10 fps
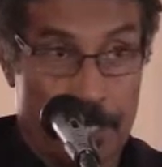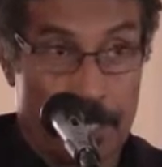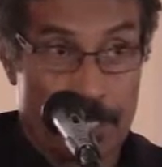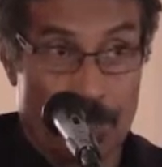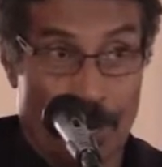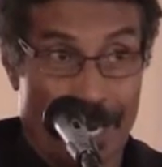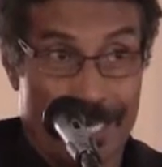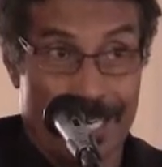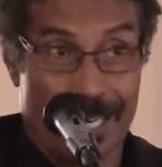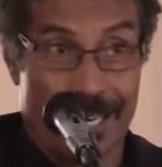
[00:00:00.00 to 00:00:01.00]
so
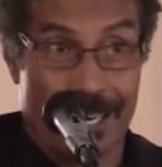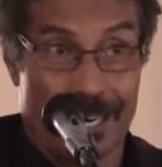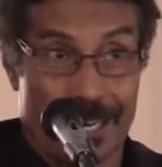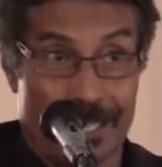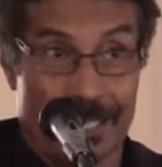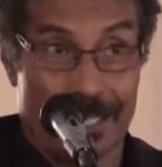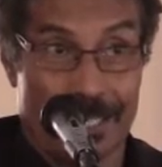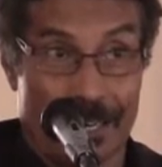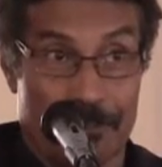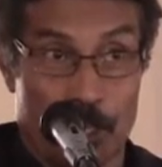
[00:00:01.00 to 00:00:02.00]
at the heart
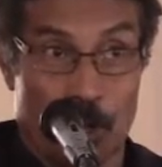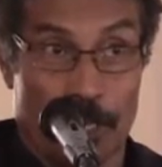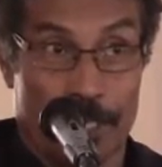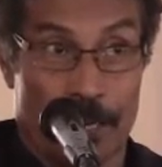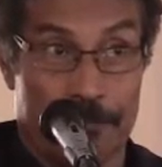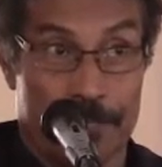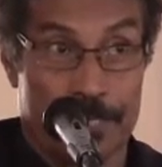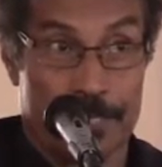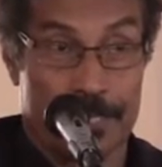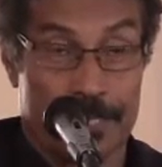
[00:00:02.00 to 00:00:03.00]
of the old
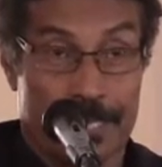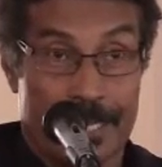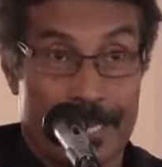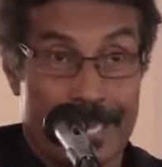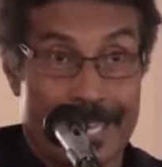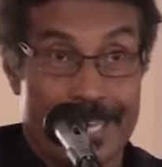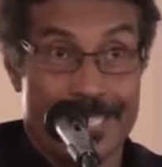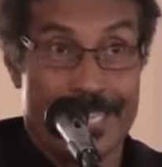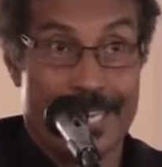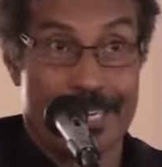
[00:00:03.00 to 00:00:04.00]
covenant
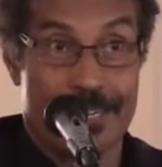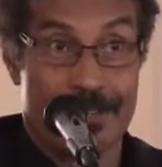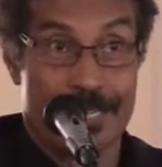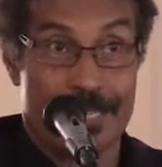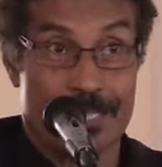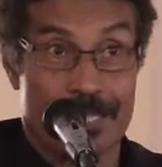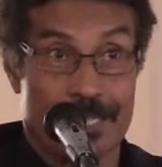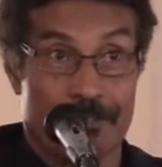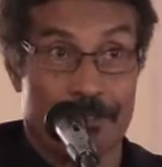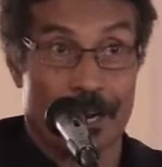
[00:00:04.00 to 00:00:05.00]
is ignorance
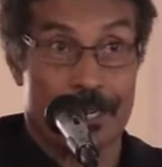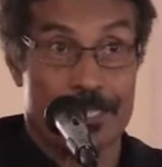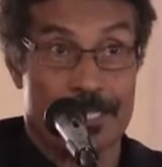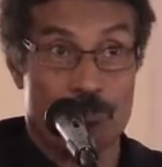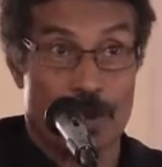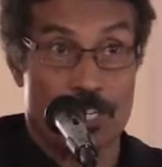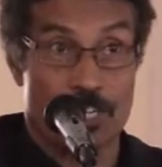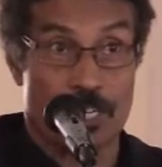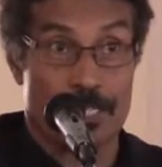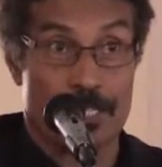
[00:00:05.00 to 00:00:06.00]
of God's
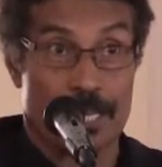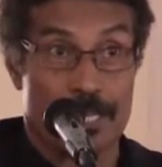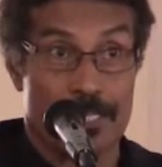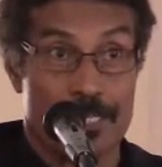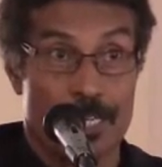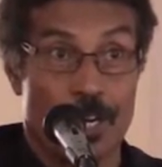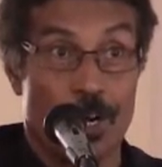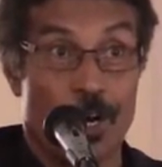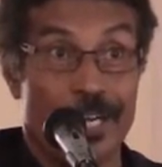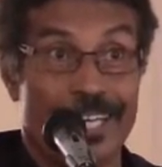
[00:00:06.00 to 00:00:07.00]
righteousness
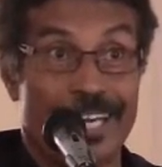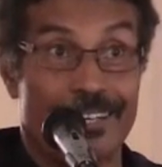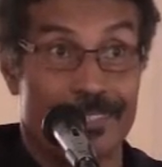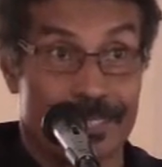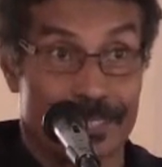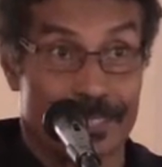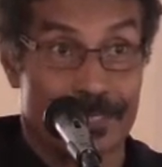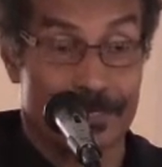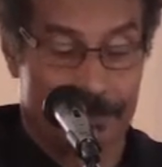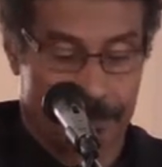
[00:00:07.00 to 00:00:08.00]
or character.
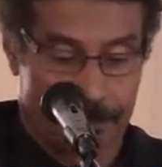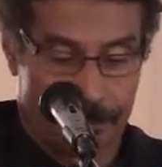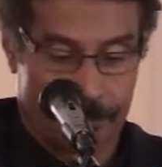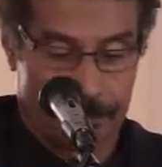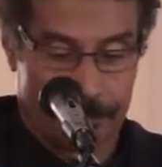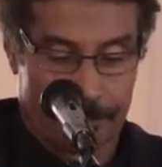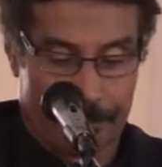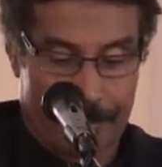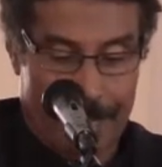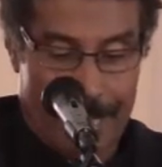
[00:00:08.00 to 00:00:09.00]

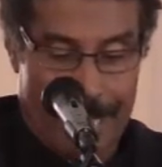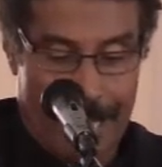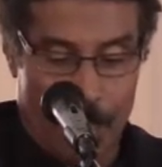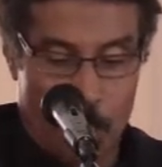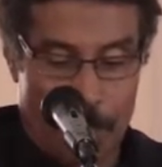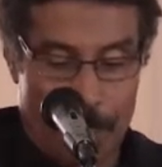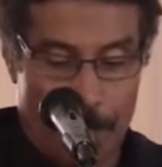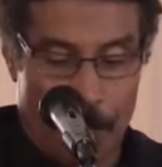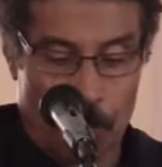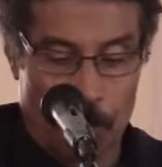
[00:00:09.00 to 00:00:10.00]
And going
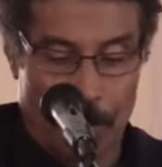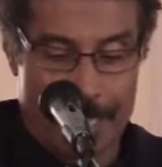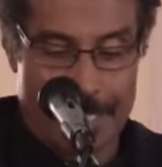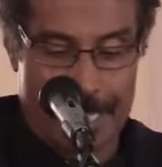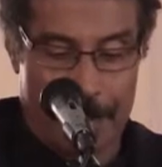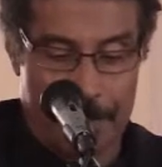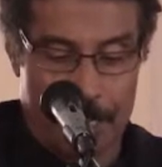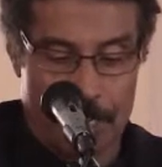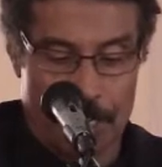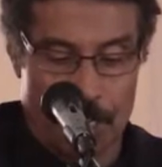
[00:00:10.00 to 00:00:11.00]
about to
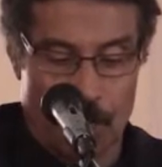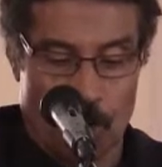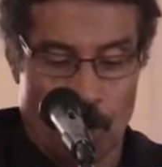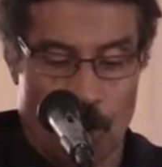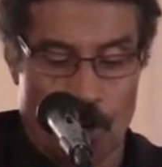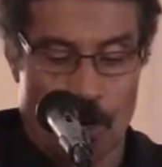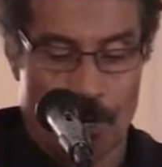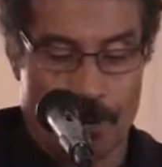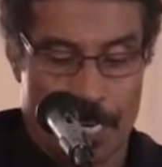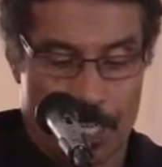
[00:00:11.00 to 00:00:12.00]
establish their
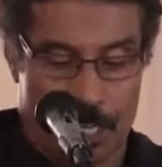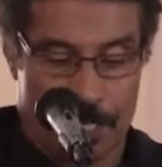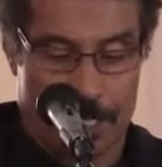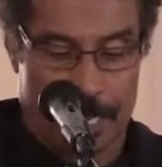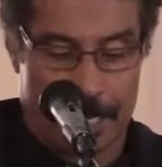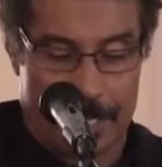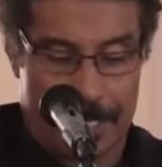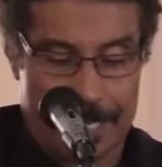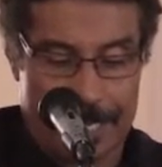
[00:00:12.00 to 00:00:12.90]
own righteousness,